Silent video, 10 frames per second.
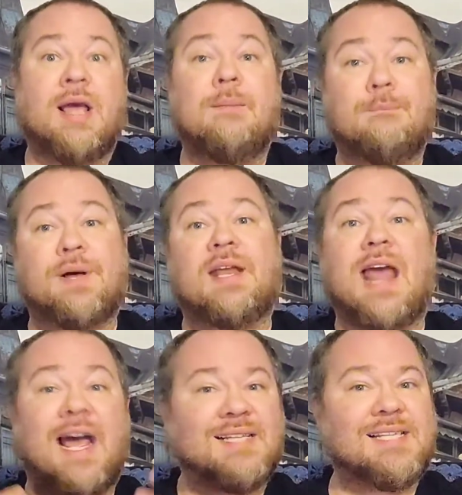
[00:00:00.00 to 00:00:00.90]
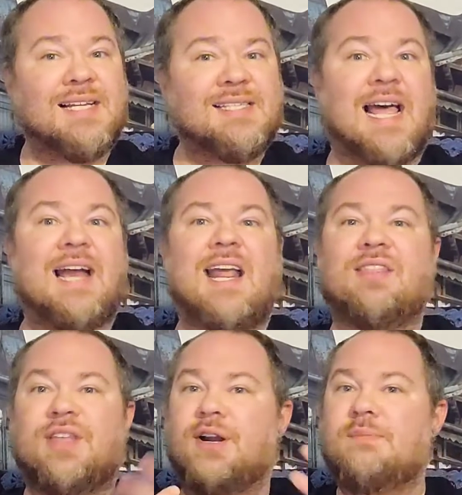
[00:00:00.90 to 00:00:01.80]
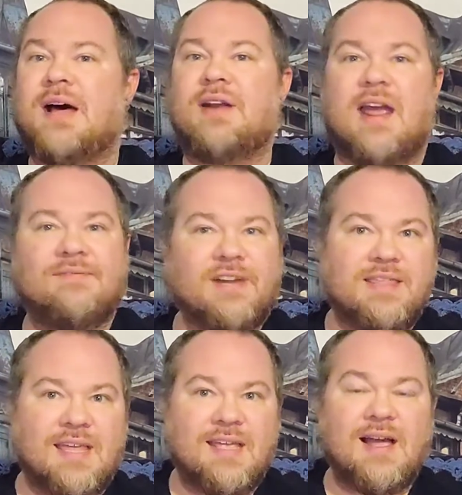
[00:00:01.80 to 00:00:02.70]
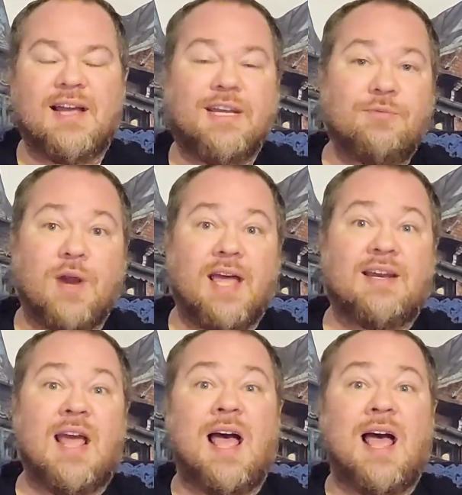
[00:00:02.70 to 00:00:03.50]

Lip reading: But as I sat and thought about everything I had read,